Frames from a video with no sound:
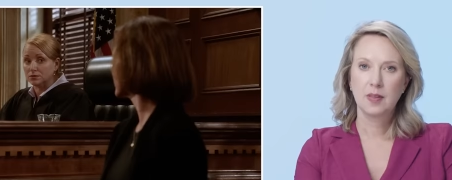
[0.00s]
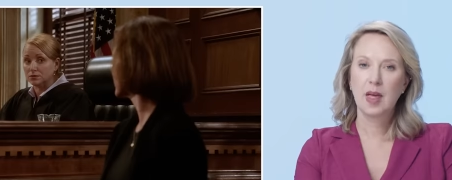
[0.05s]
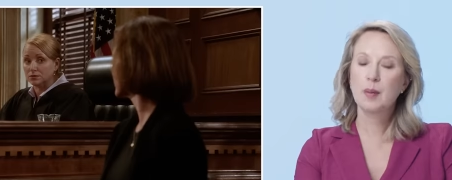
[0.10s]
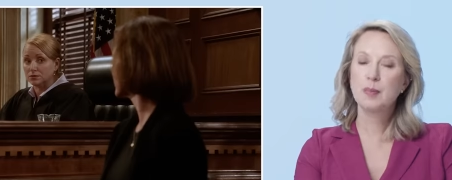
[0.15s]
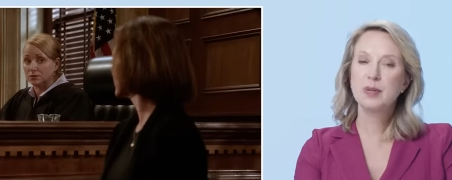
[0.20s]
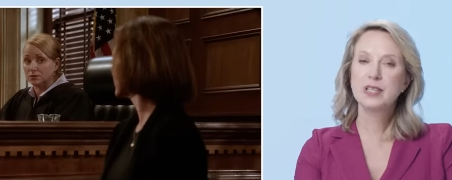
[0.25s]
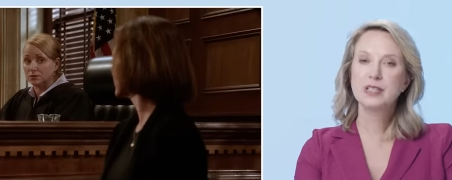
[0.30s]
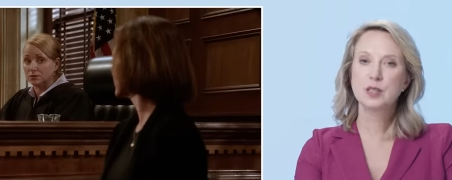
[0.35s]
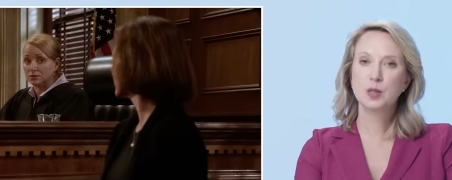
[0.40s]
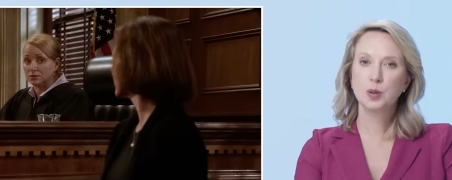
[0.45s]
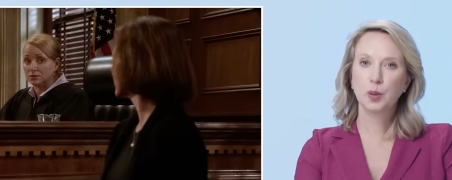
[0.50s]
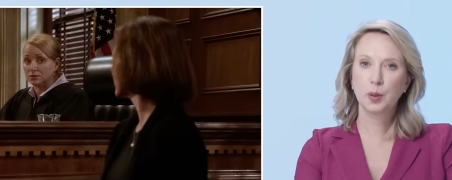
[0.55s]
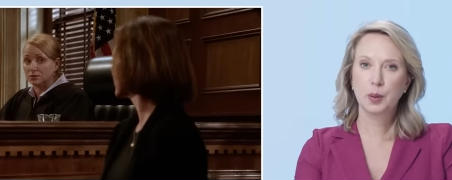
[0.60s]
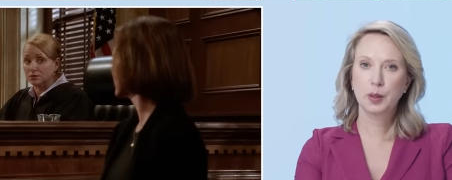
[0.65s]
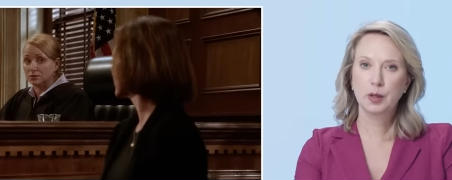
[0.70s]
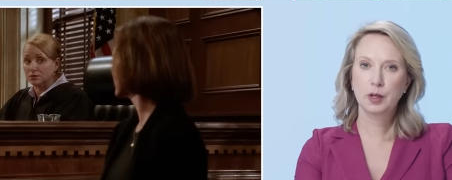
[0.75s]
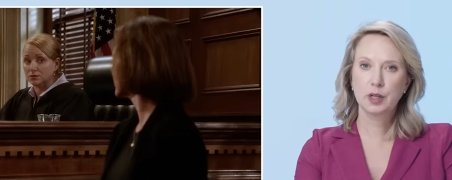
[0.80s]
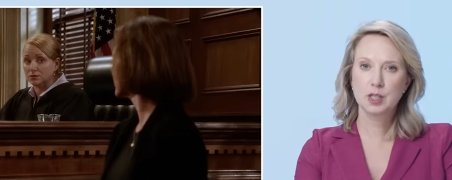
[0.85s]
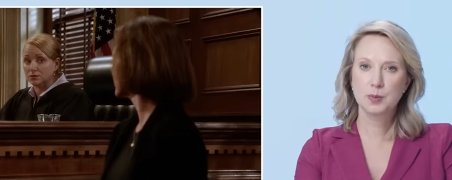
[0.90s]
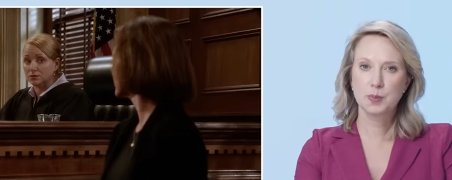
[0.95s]
Speaker 1: That means the
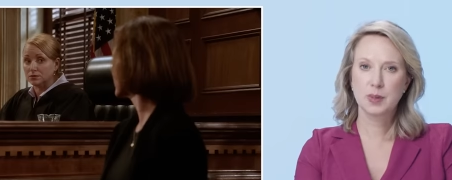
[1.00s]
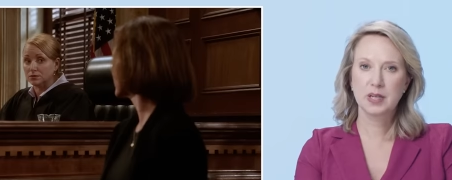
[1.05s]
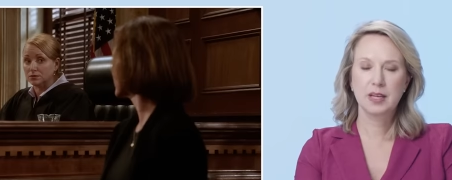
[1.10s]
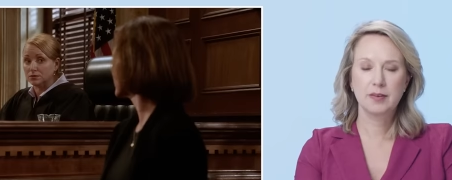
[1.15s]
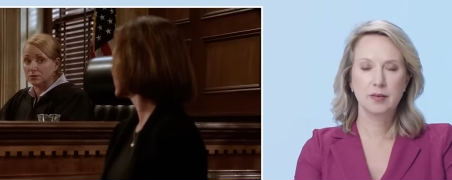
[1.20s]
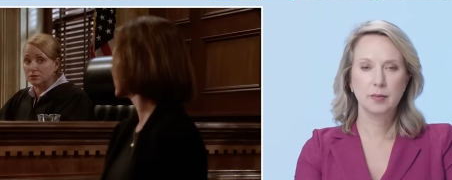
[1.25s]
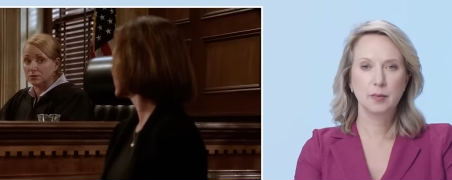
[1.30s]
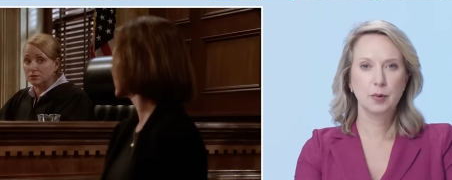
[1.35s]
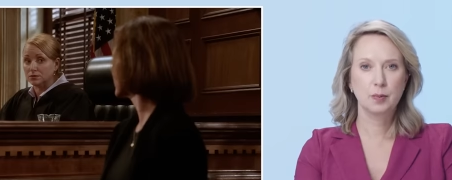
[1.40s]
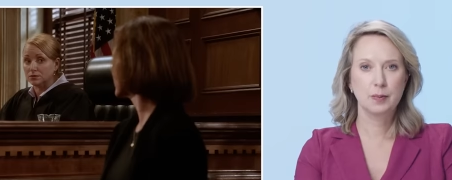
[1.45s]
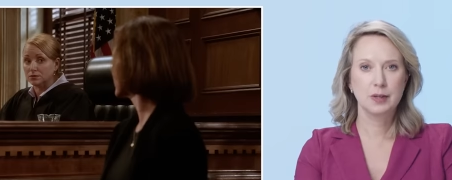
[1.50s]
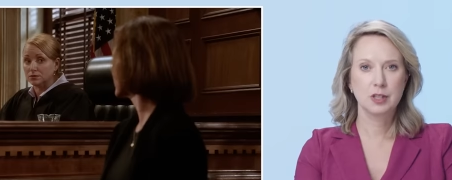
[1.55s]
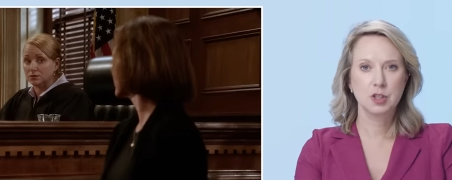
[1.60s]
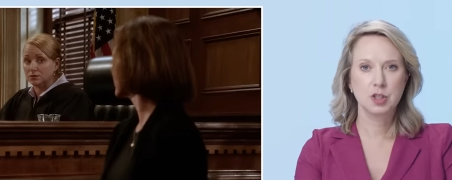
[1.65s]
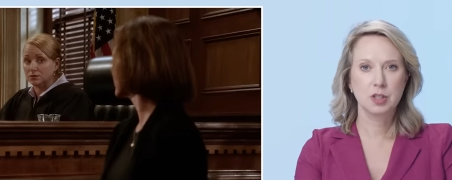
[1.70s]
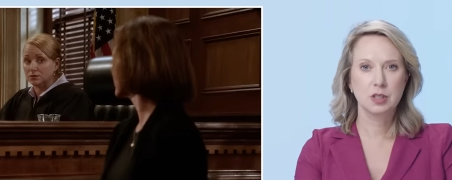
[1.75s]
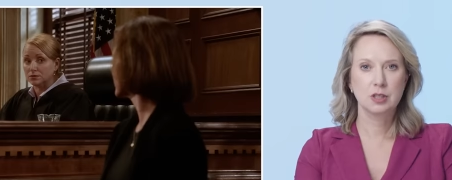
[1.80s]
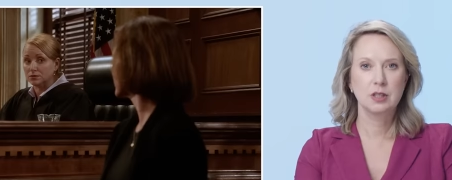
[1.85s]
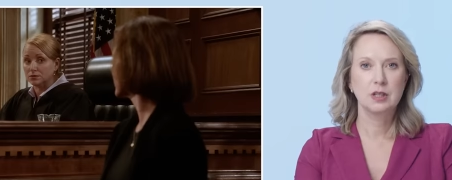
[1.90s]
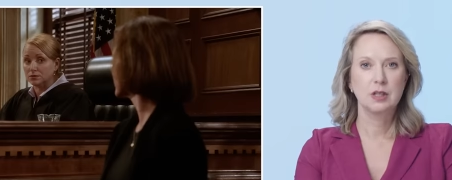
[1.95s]
lawyer has been given
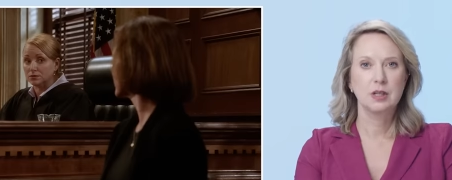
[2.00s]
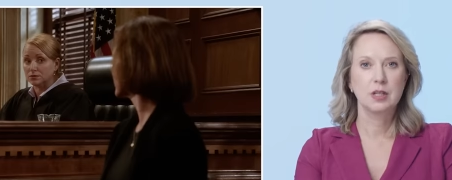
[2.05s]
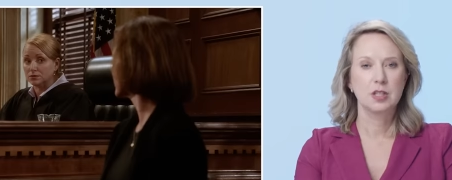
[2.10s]
permission